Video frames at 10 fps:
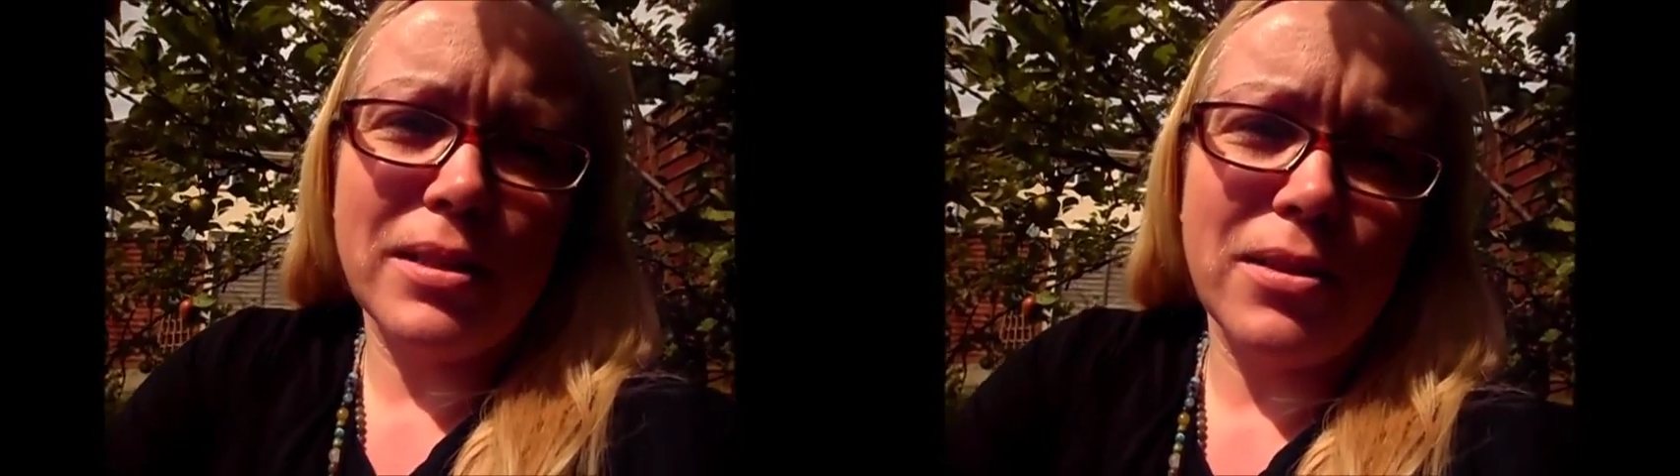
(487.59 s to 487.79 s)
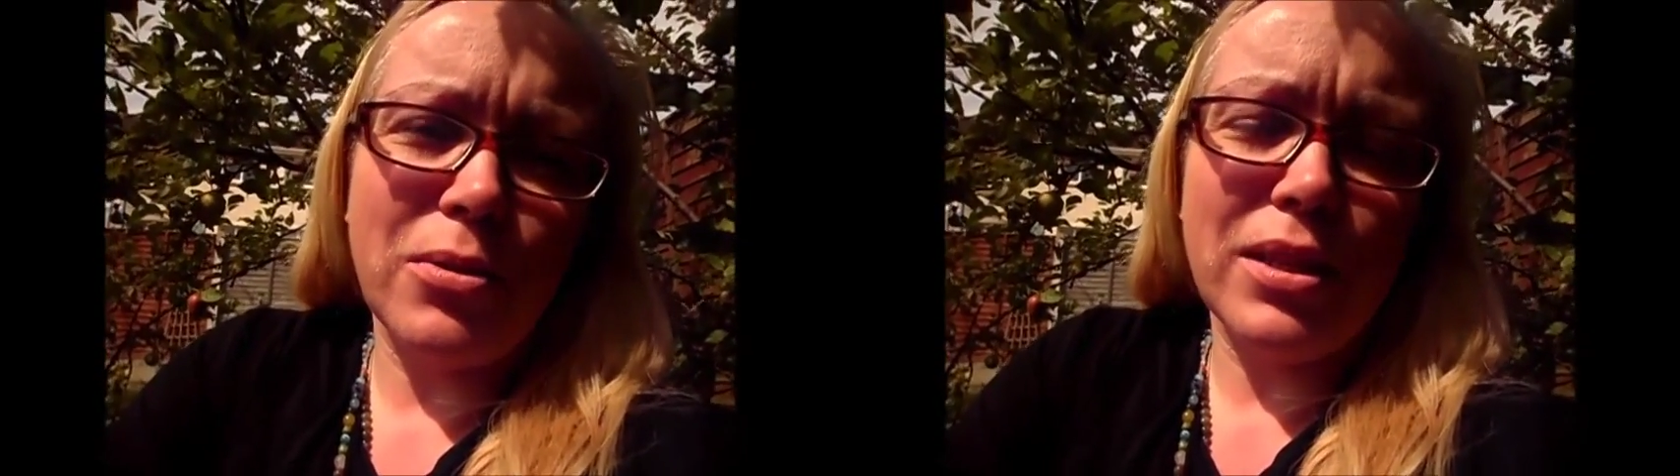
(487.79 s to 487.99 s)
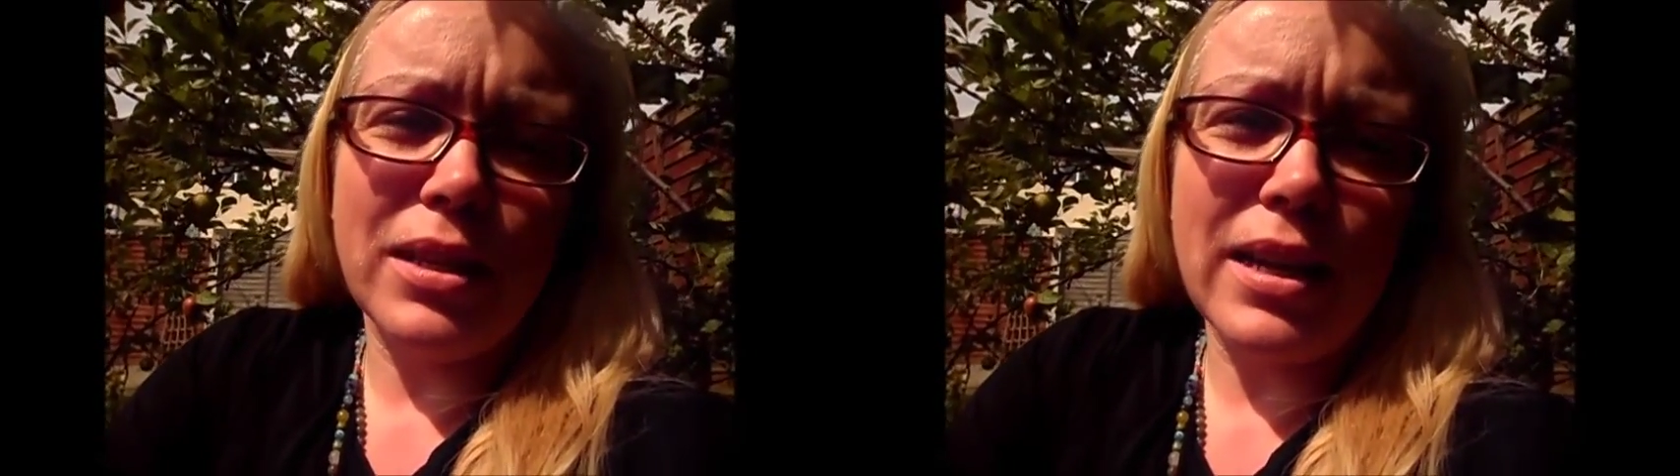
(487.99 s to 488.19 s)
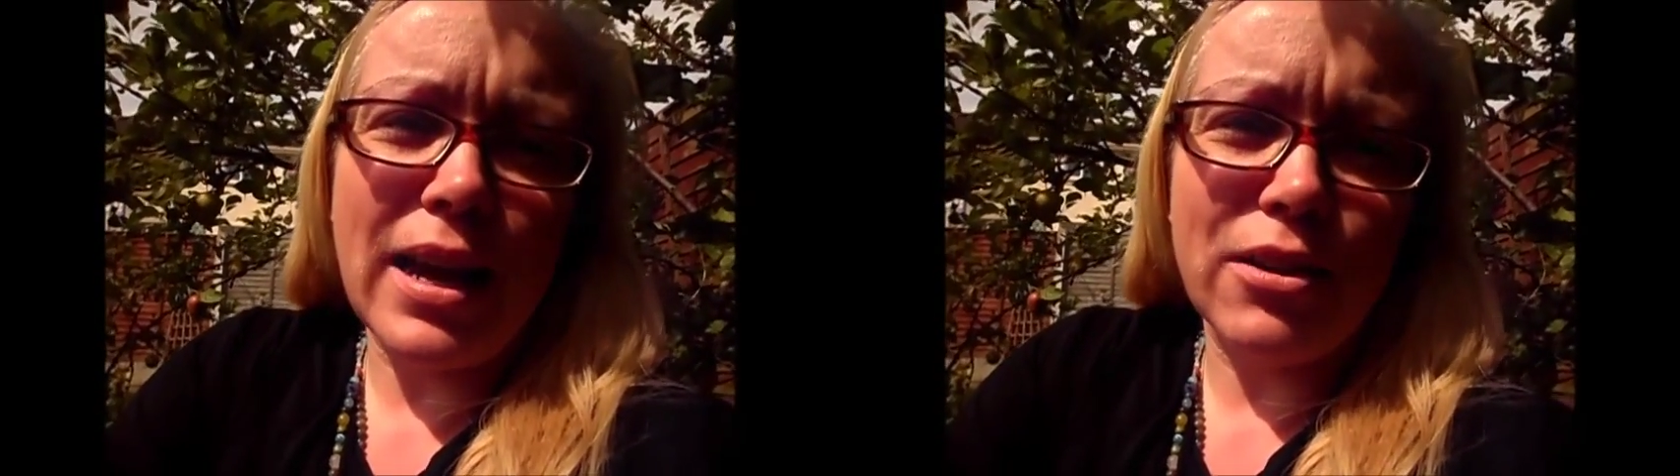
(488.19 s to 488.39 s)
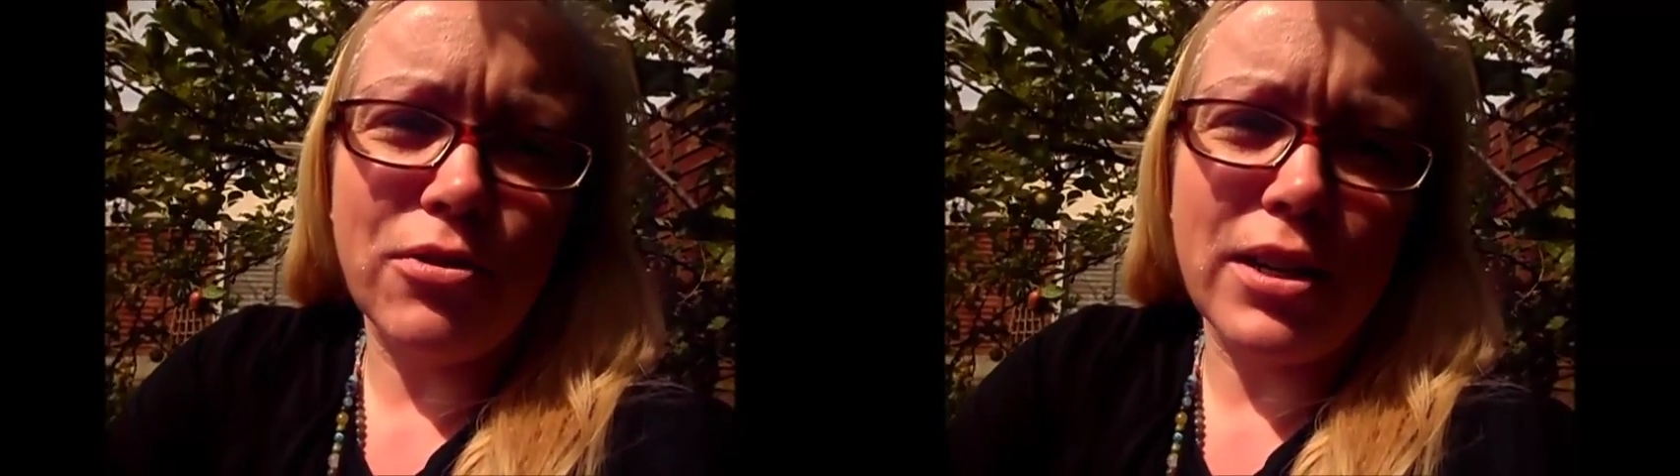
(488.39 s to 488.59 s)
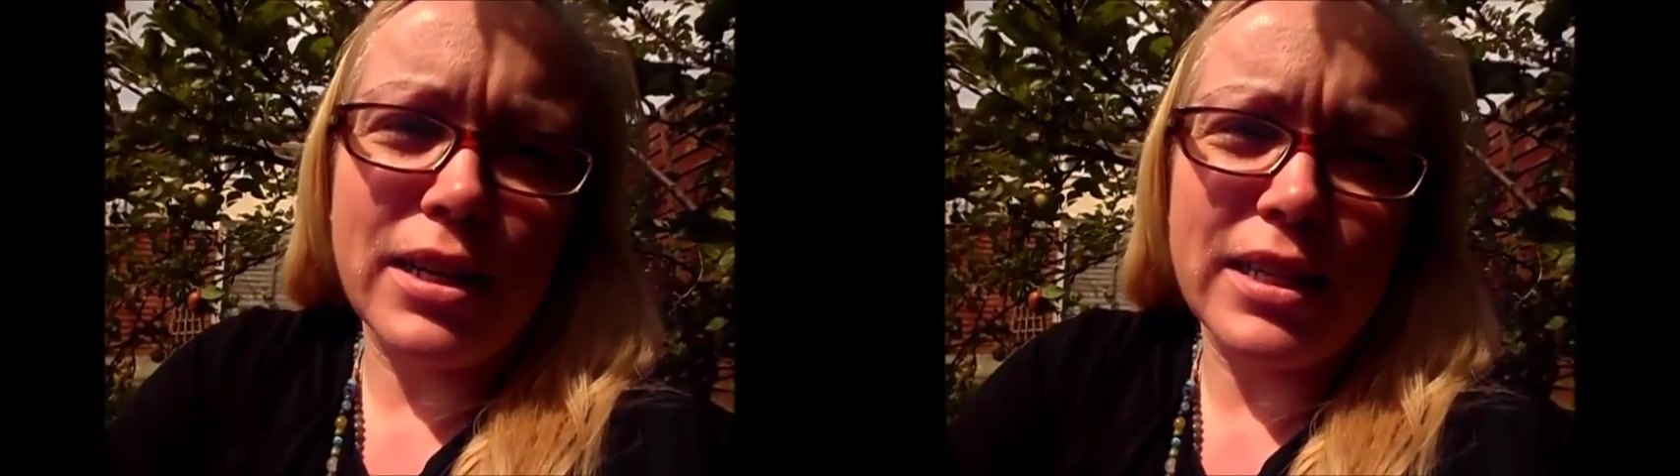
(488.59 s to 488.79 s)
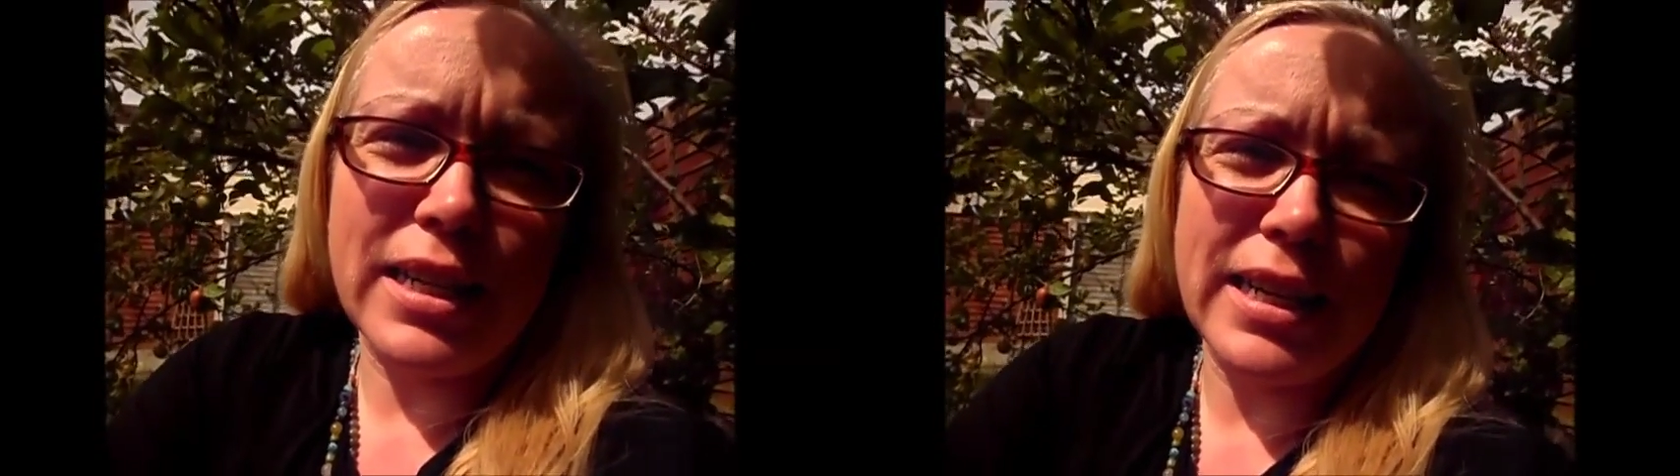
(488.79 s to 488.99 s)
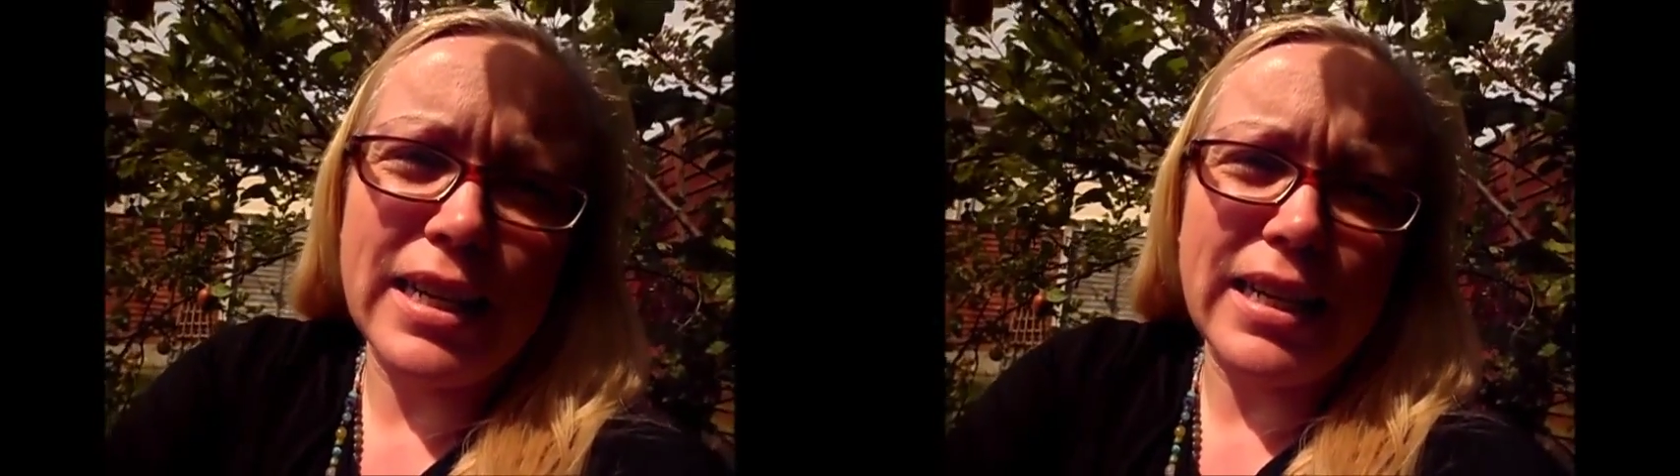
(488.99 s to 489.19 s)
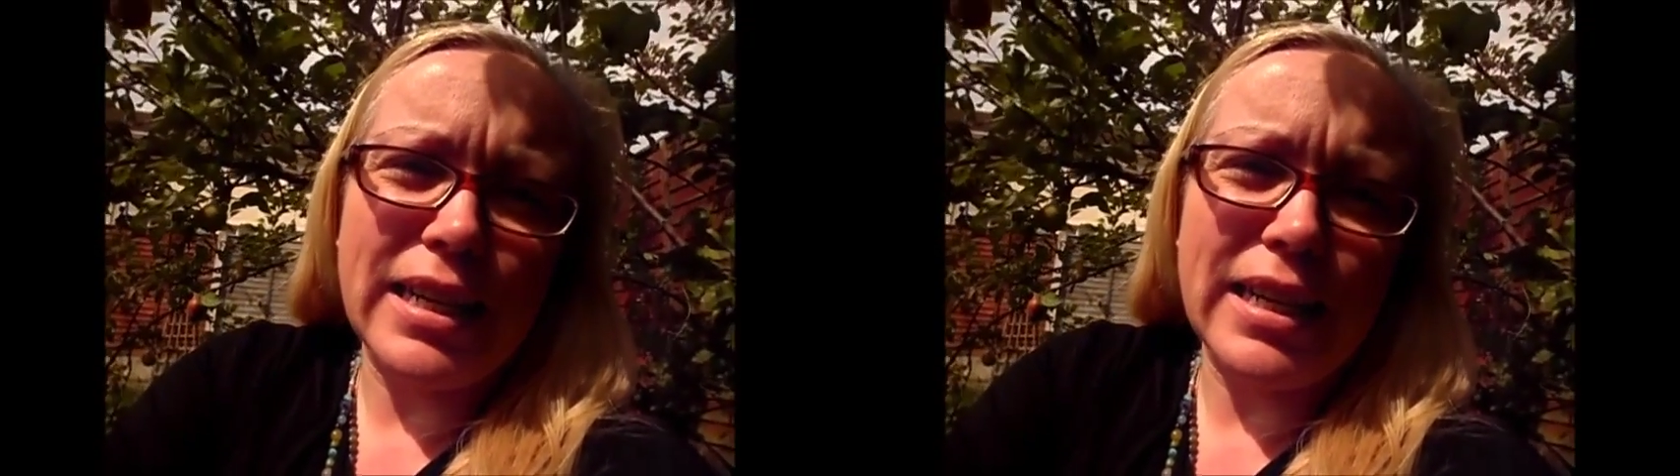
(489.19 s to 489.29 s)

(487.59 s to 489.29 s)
So I think handwriting